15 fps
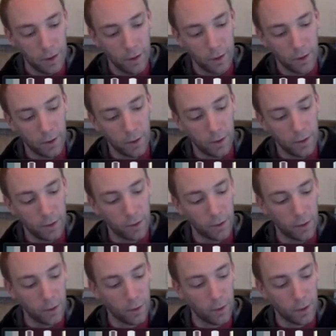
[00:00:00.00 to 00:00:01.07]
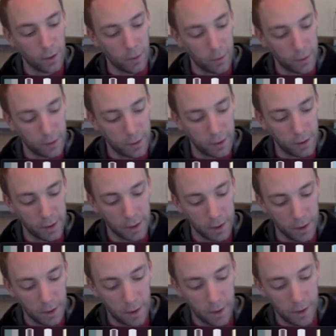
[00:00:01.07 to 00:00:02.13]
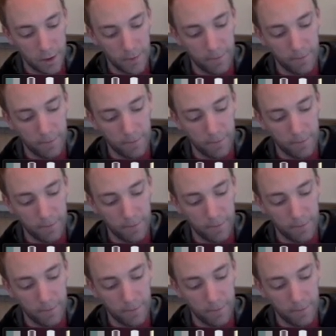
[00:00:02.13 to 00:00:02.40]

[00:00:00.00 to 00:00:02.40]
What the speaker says: Okay, so we're going to put 6 there.